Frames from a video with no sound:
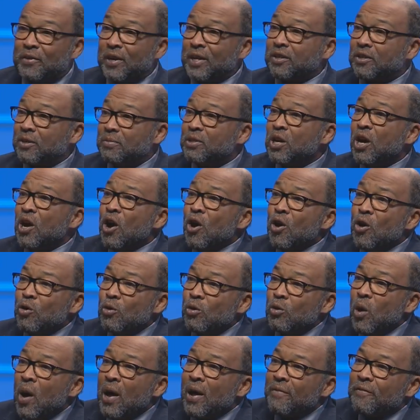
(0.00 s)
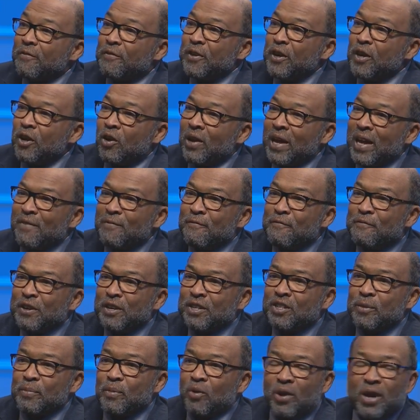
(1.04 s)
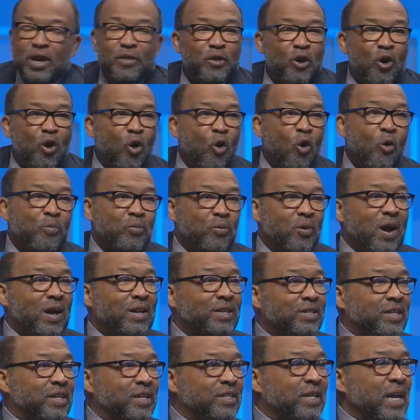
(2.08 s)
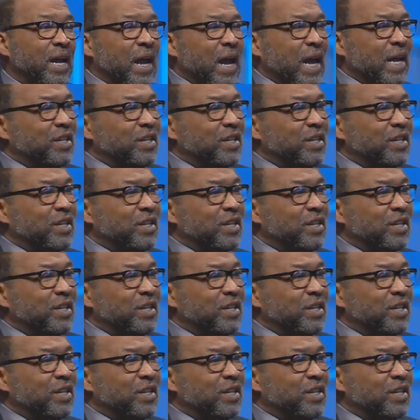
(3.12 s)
victims who feel invisible in the whole process,